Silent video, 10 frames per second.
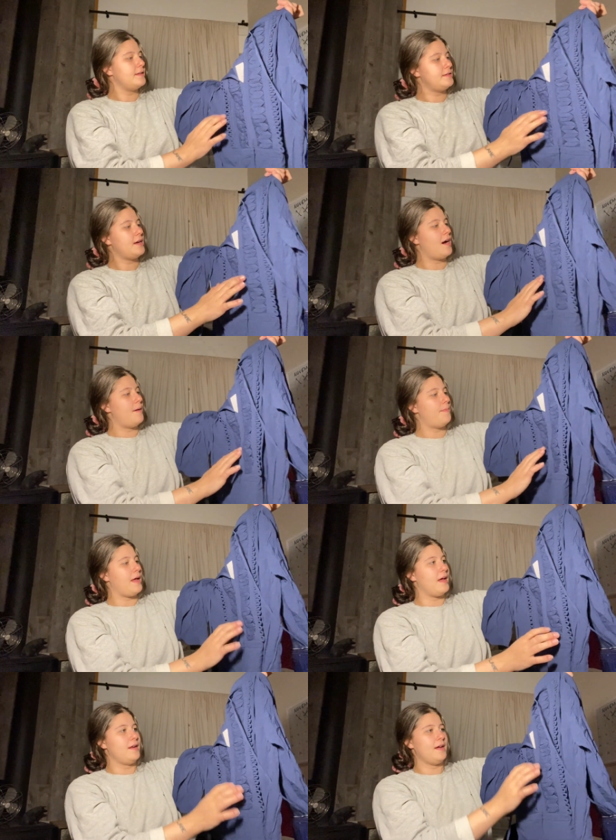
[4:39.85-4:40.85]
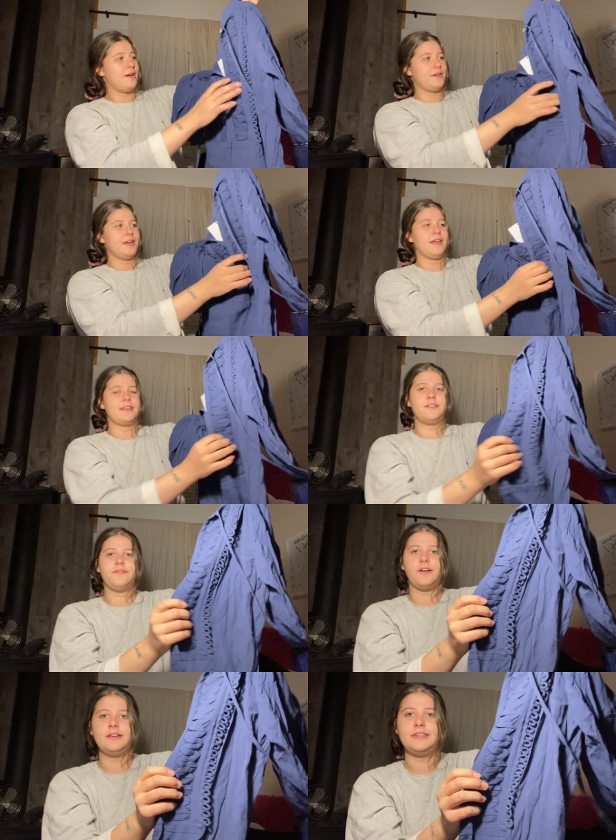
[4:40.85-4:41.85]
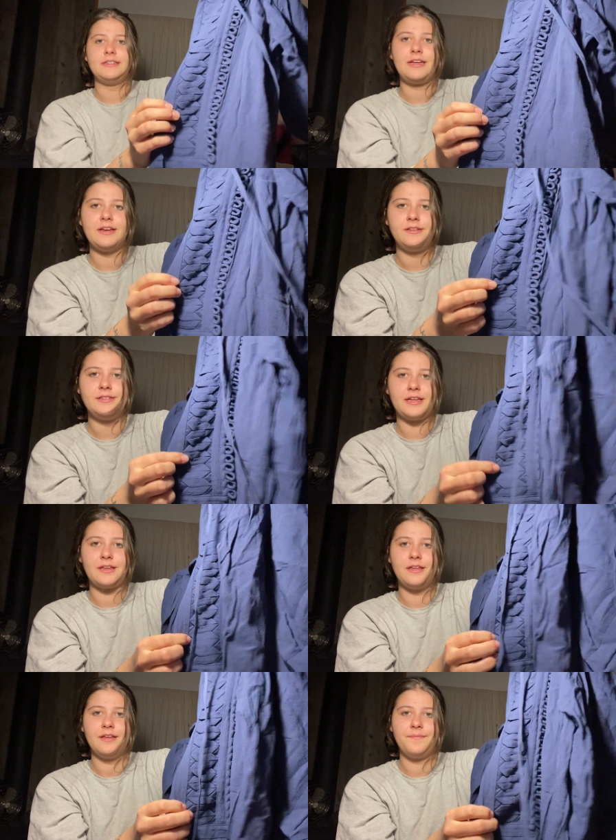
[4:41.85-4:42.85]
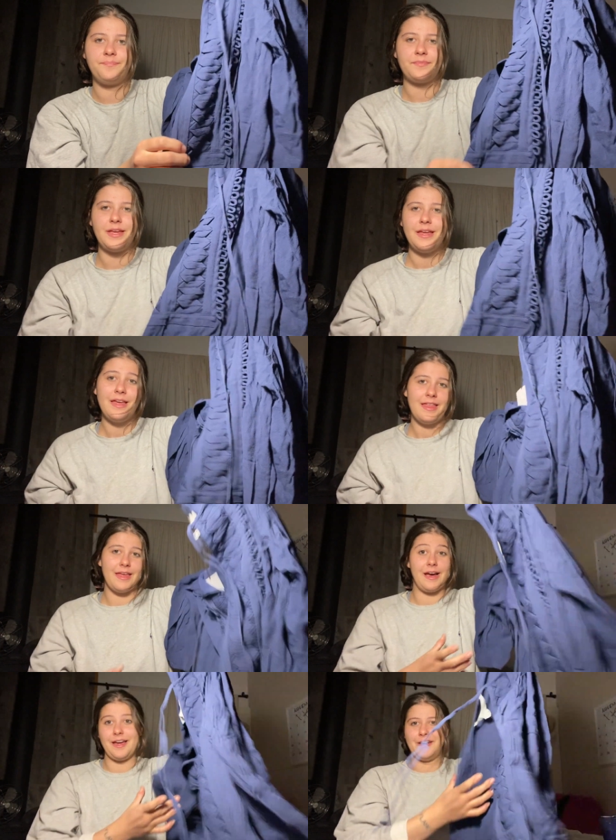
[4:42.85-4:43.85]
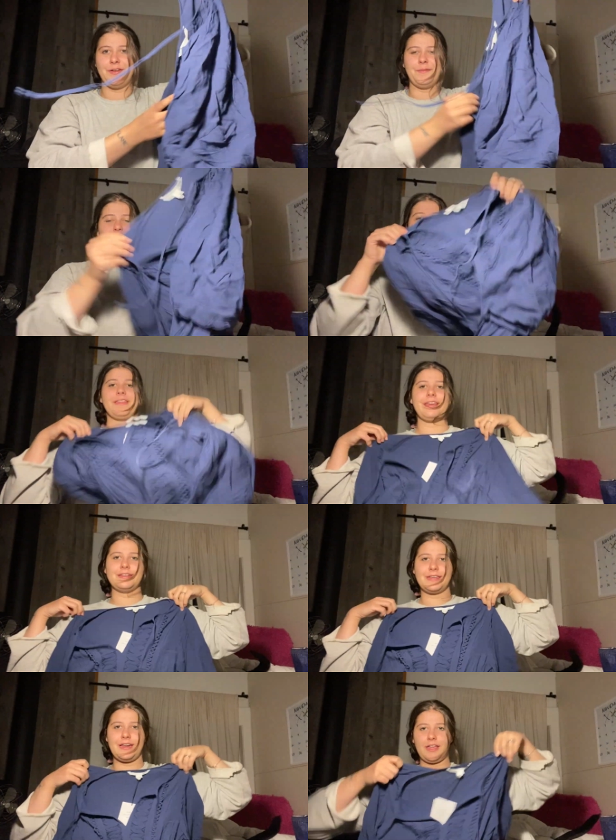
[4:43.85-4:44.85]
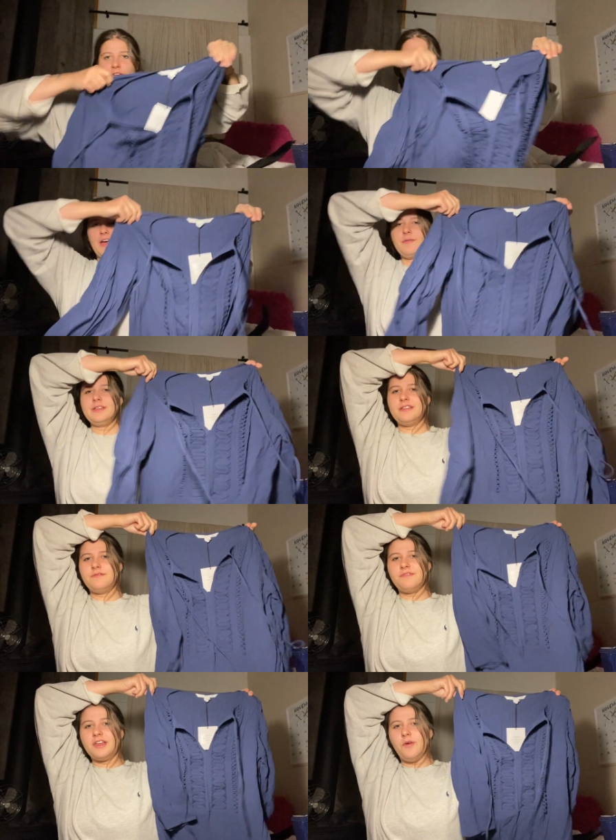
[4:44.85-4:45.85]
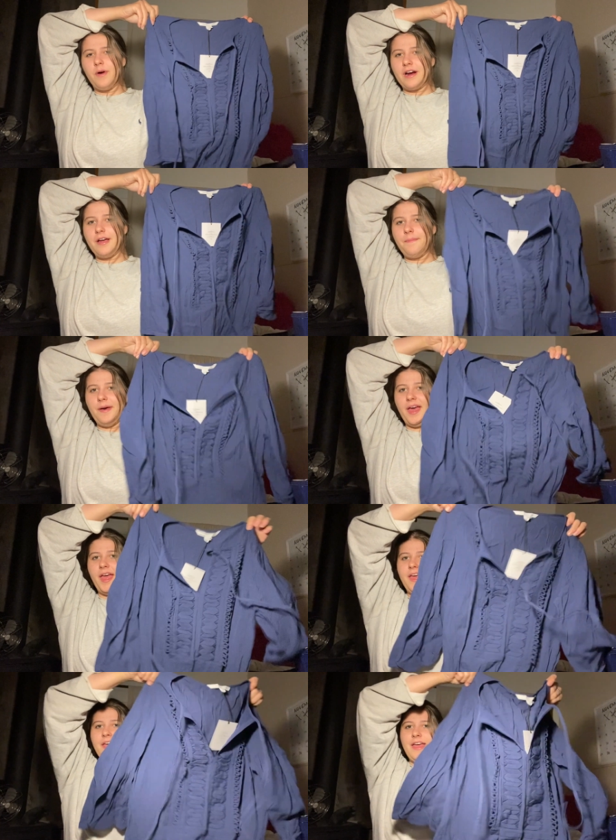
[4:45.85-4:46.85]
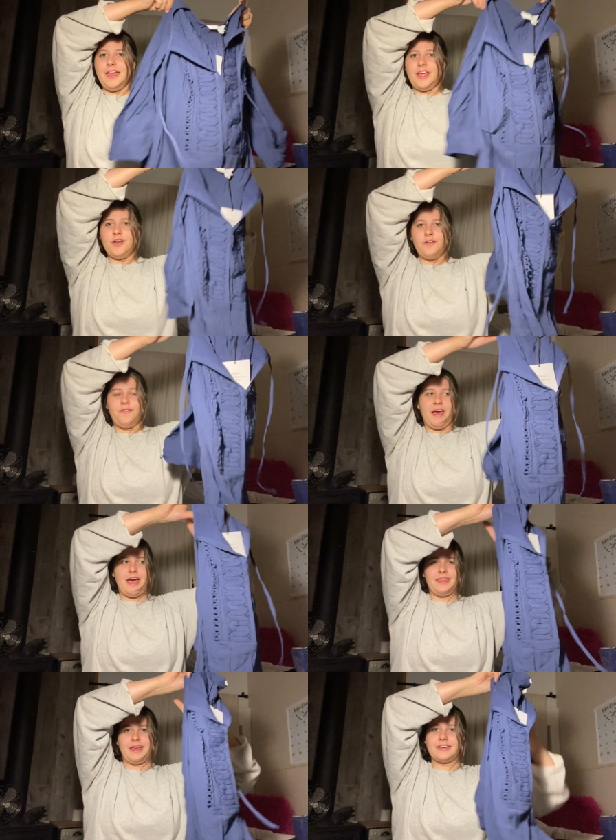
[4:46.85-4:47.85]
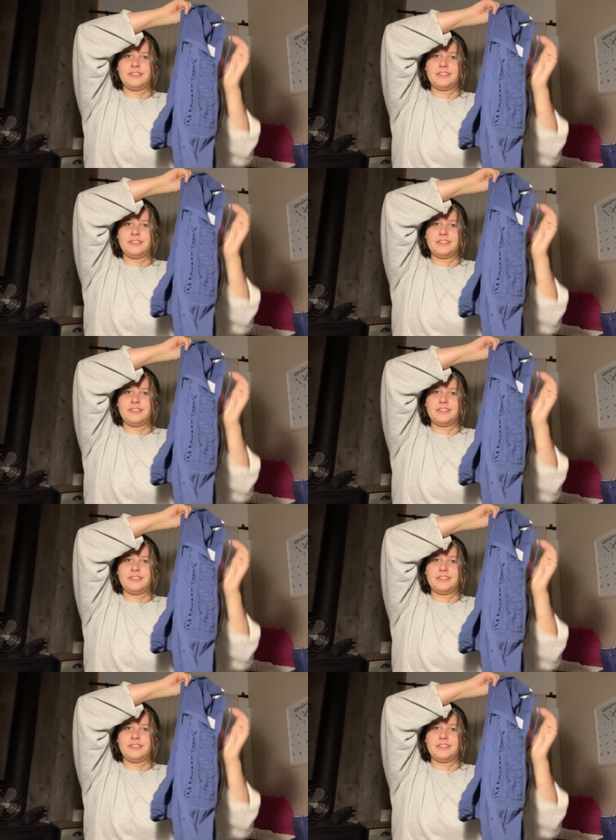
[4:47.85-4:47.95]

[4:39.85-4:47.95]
top and I really like the front details like that. I don't know. I think it's kind of cute. I wouldn't really wear it, but you know, if I had like a